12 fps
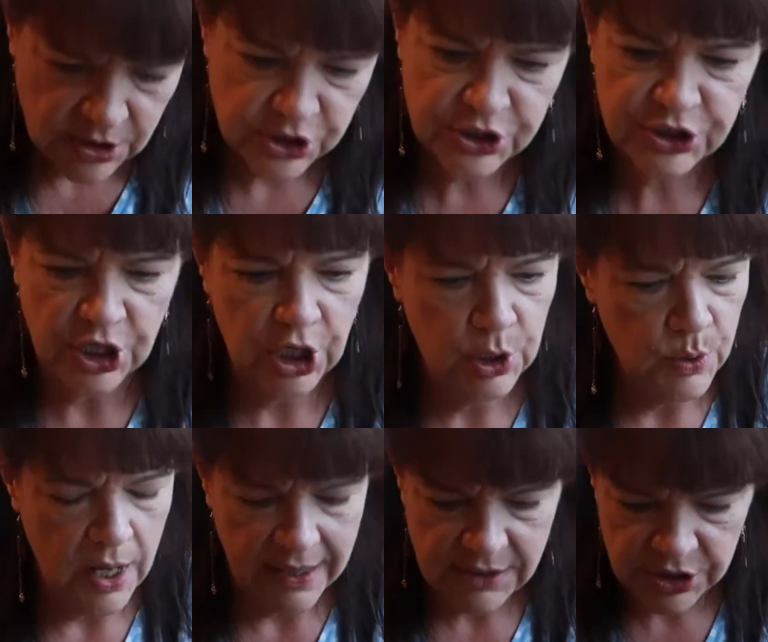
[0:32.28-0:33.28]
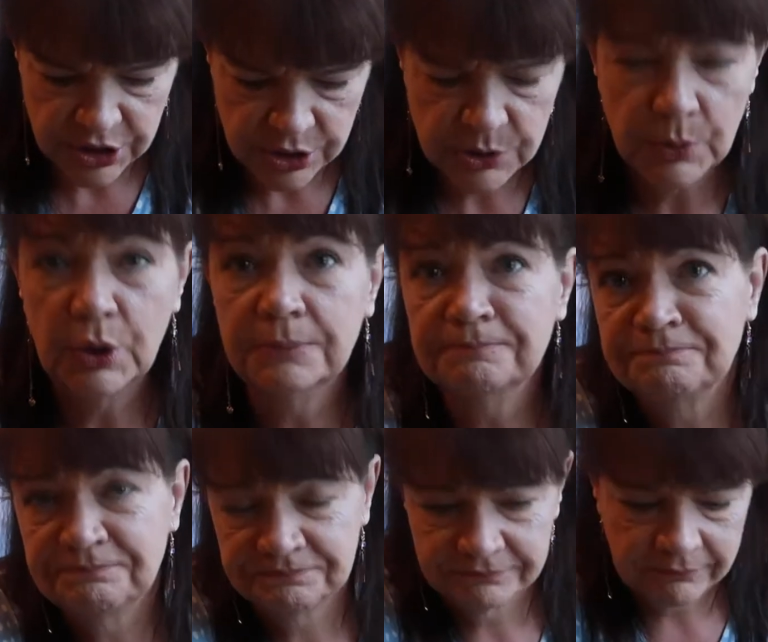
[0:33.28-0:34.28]
So, as usual,
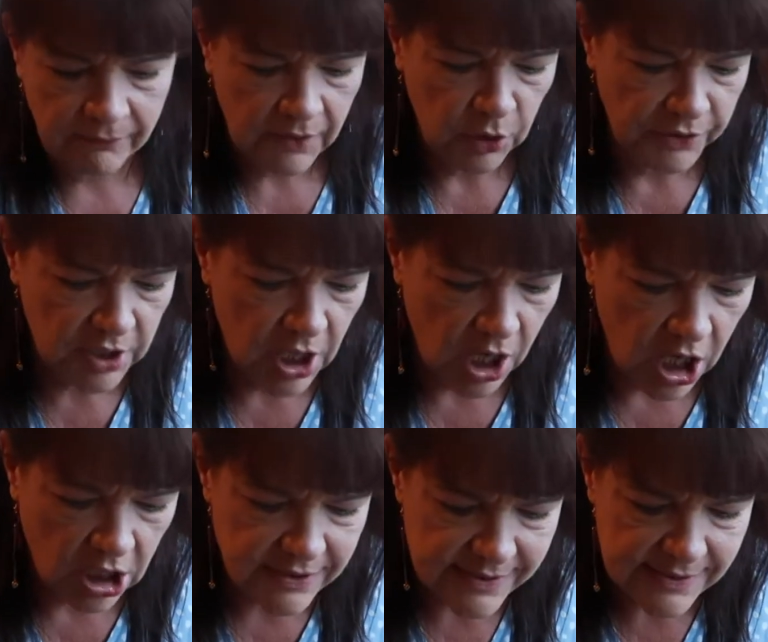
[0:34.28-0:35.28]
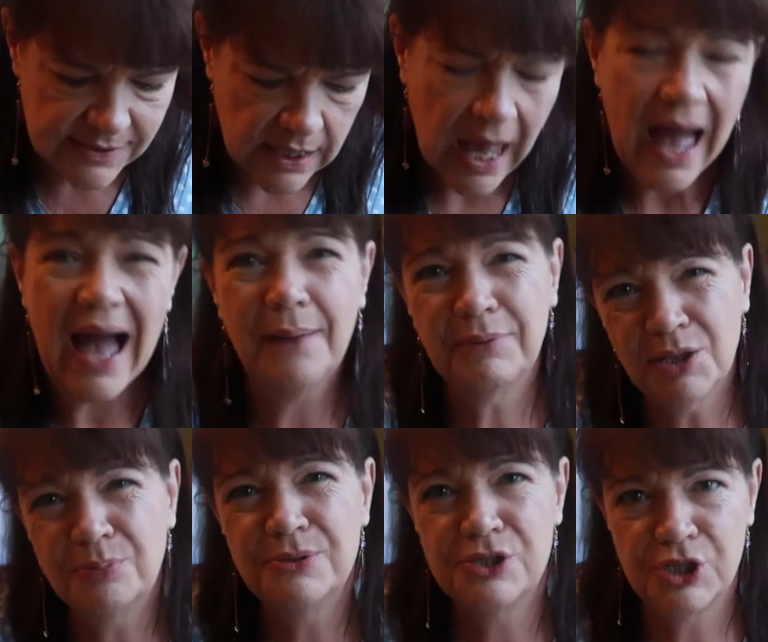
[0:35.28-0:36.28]
got the cards. I'm going
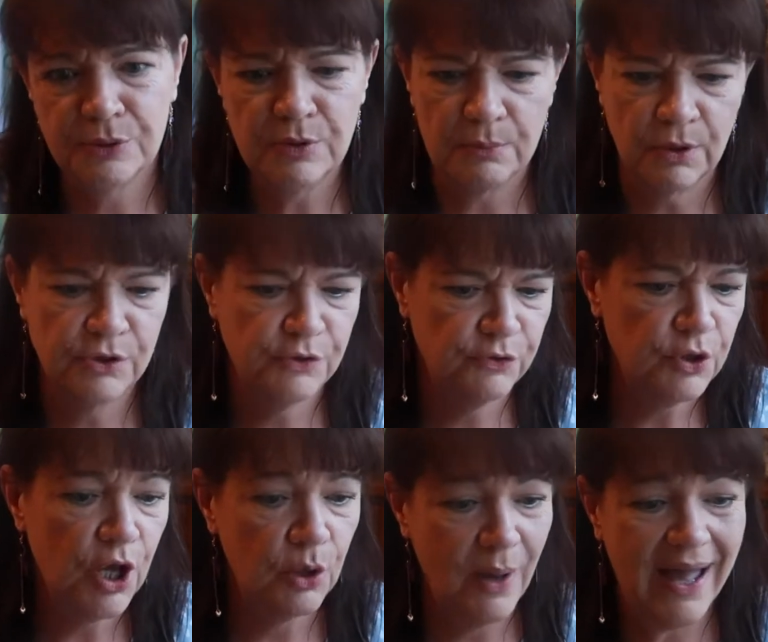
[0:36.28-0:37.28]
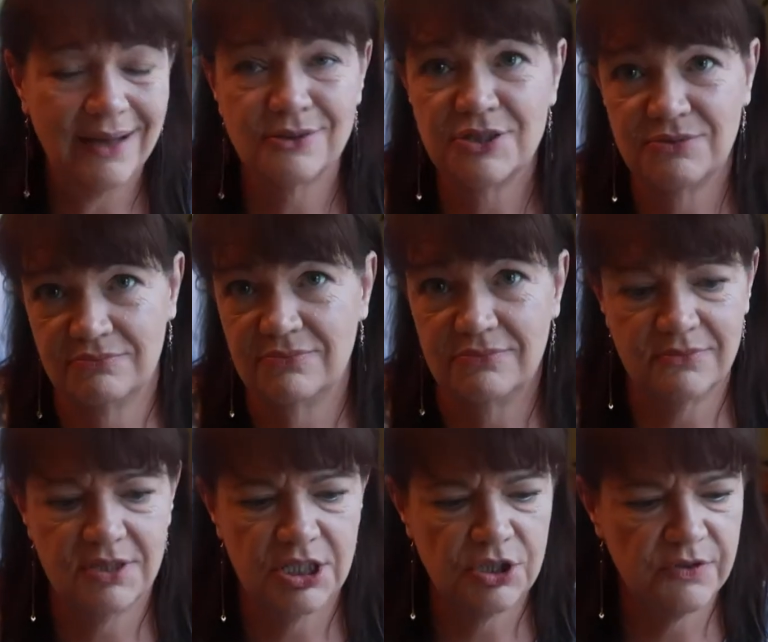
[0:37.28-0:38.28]
to presume that most of you know how
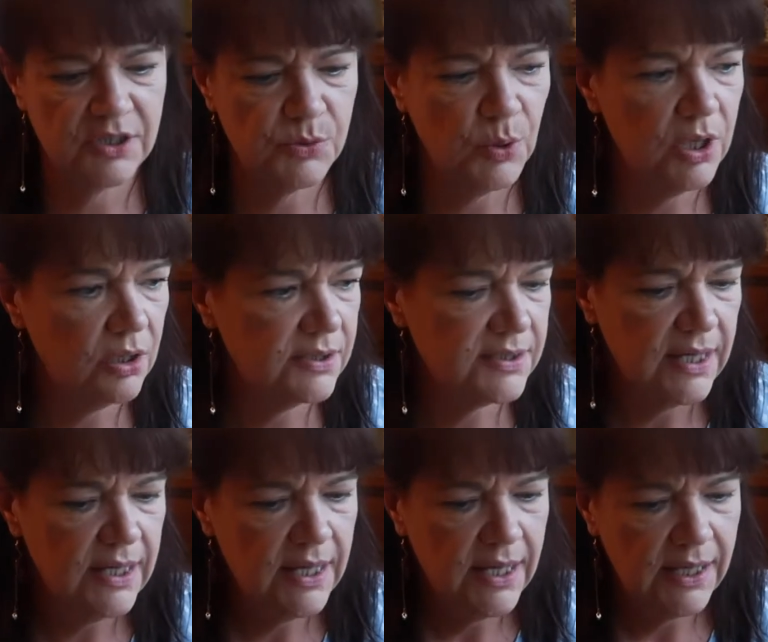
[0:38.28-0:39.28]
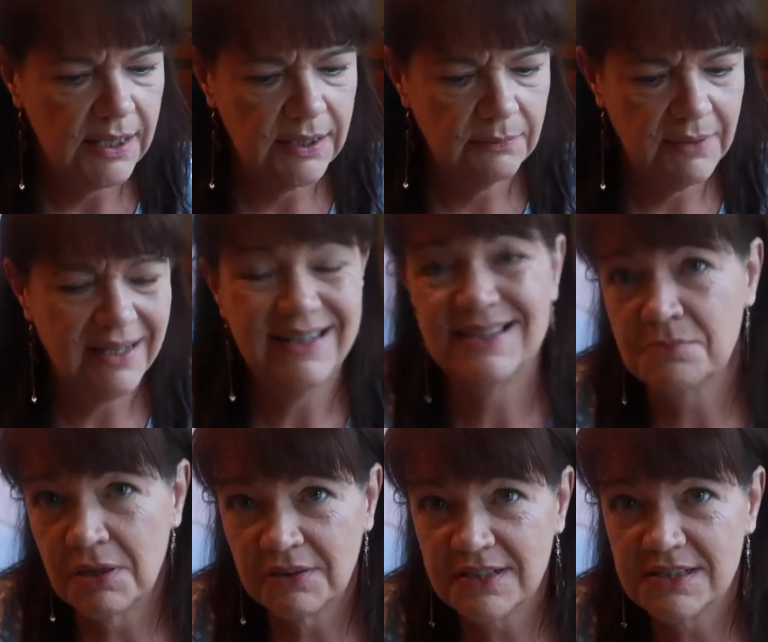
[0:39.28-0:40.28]
Stitch Fix works. Um, it is a
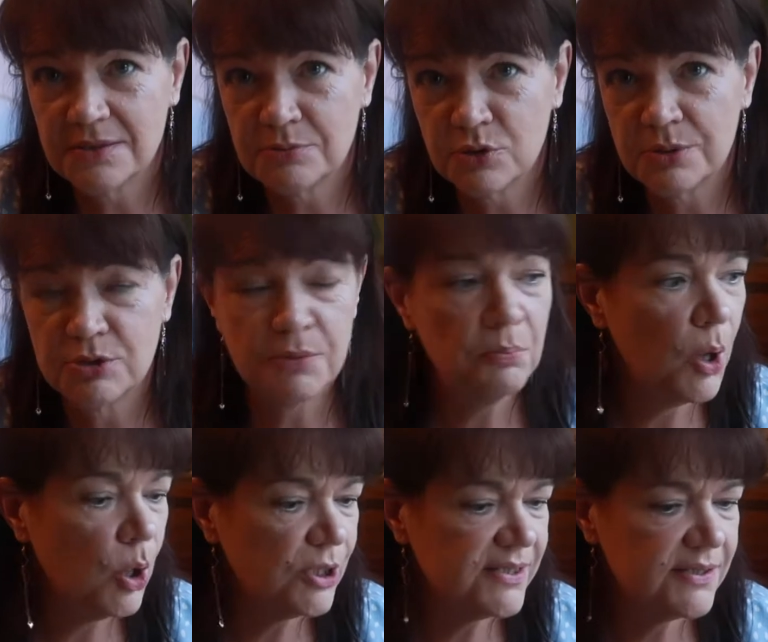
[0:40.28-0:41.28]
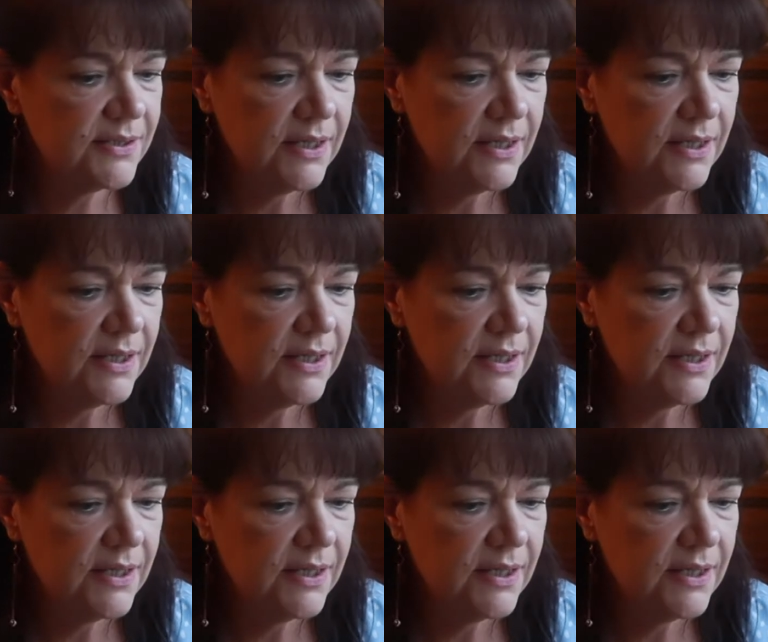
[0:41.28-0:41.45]
monthly subscription box.